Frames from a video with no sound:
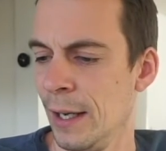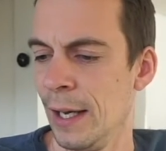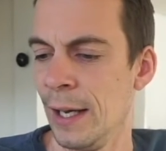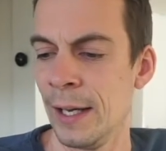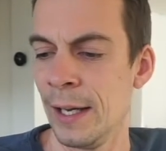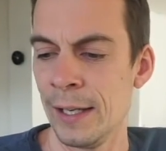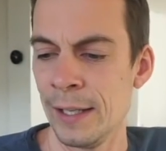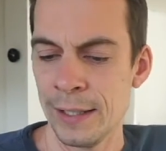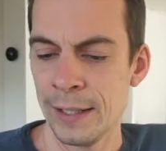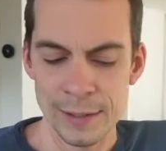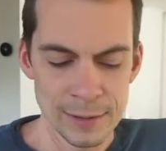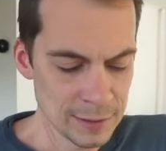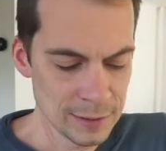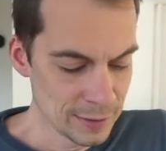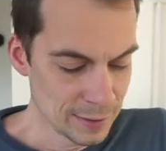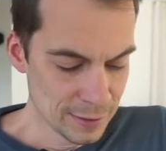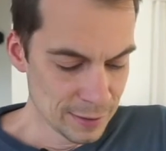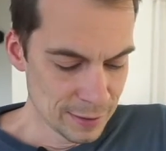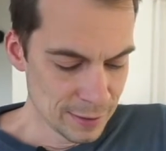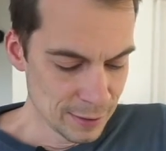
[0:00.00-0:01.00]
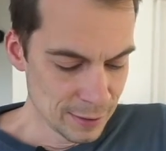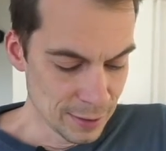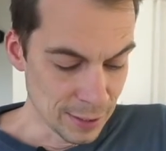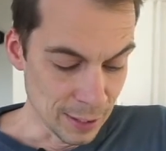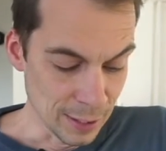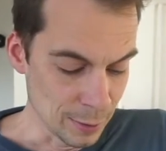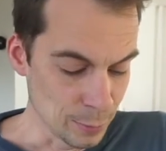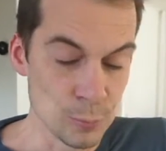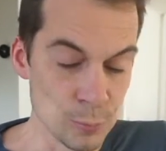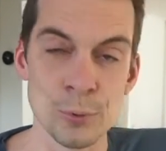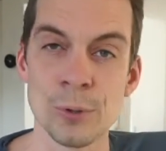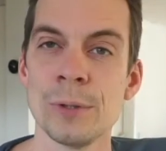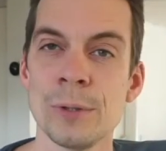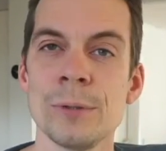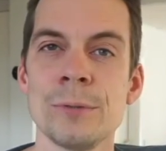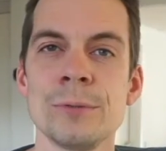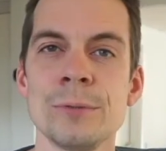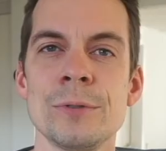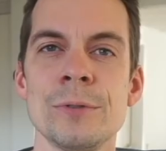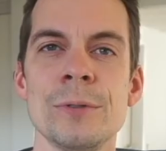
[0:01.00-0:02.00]
And yeah,
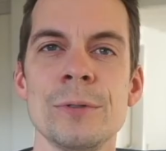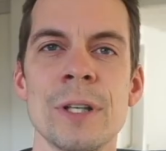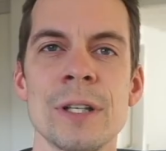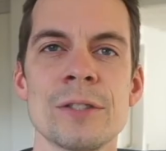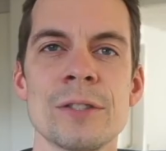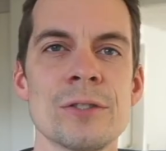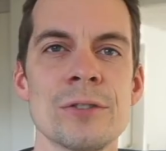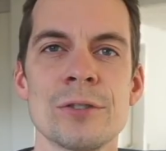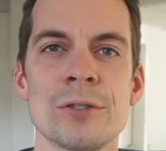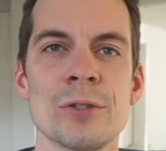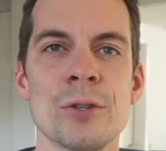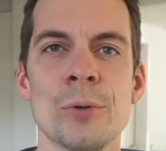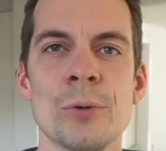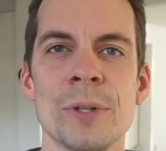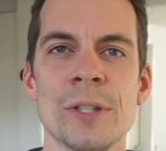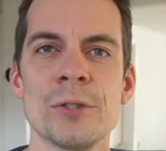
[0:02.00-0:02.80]
well, let's just go